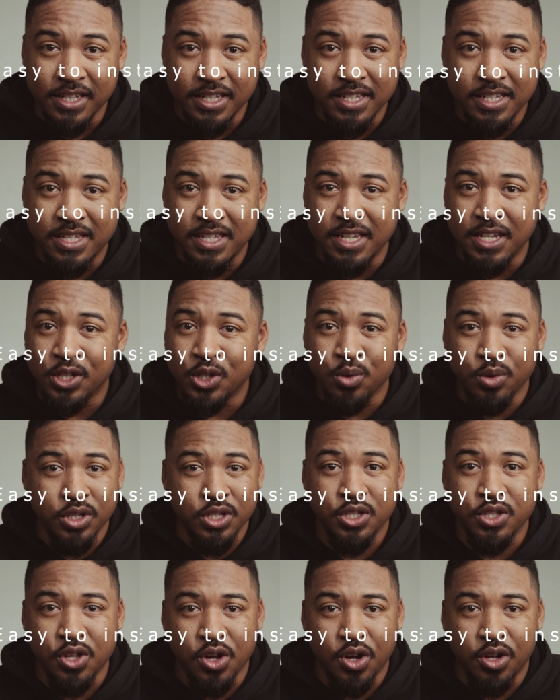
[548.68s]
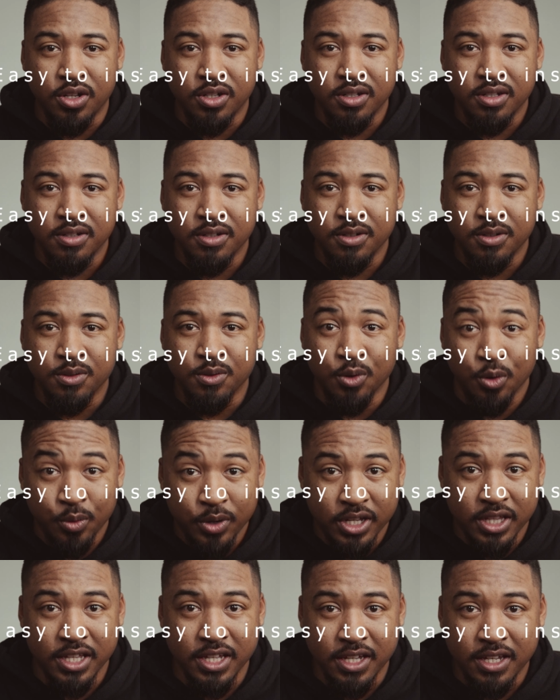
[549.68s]
easy to install.
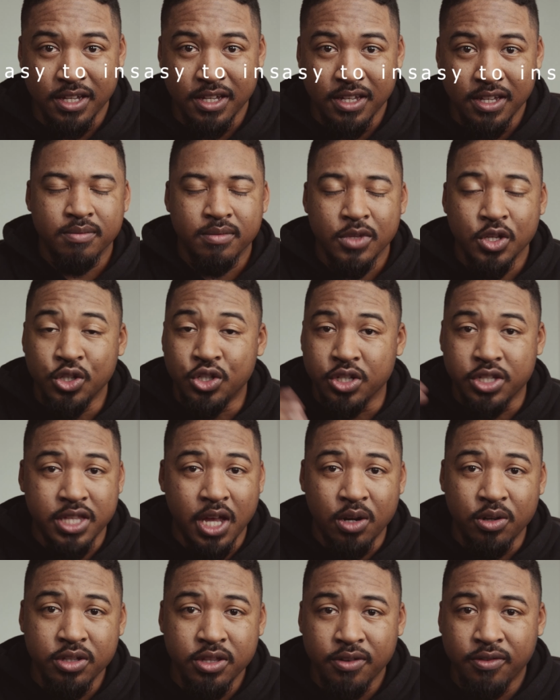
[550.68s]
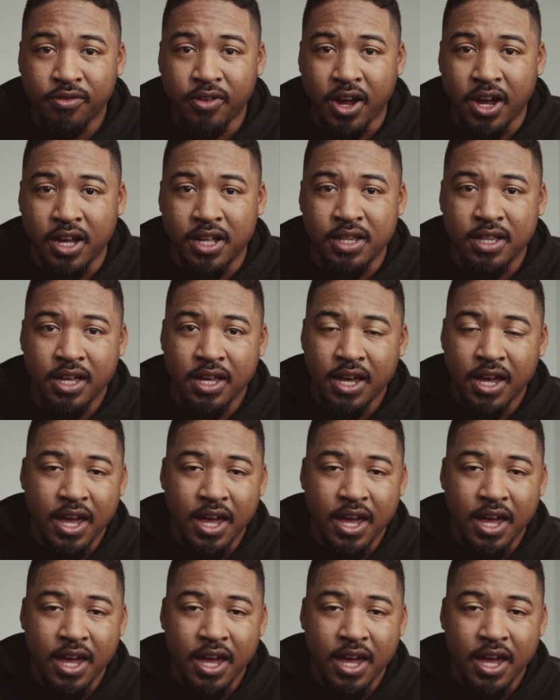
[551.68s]
Really. You just download the file,